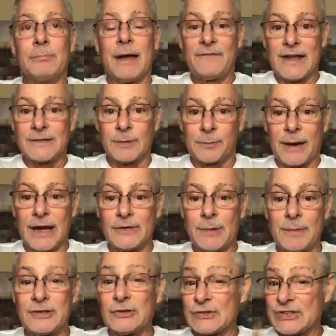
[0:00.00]
my Facebook page
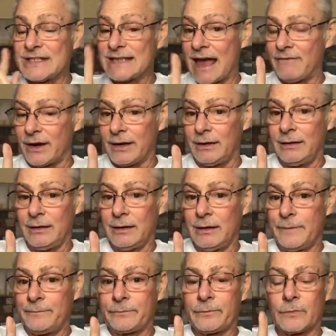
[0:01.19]
probably till 7,
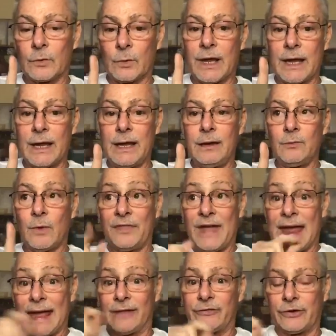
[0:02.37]
okay, with
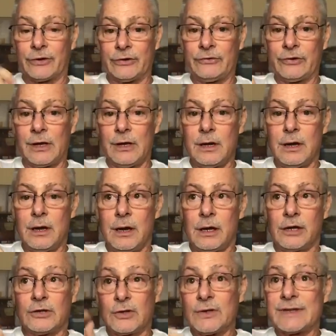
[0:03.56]
answers.
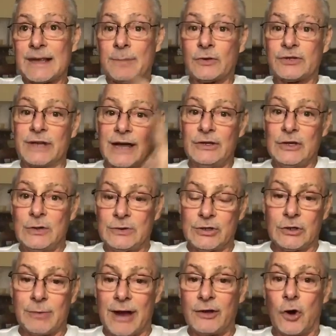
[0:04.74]
Because as soon as I post it on
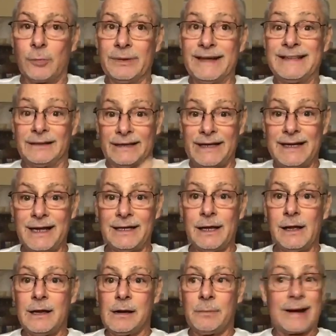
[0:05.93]
YouTube, I normally delete
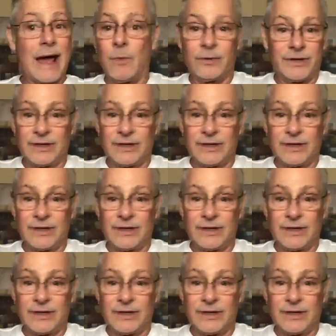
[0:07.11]
it, but I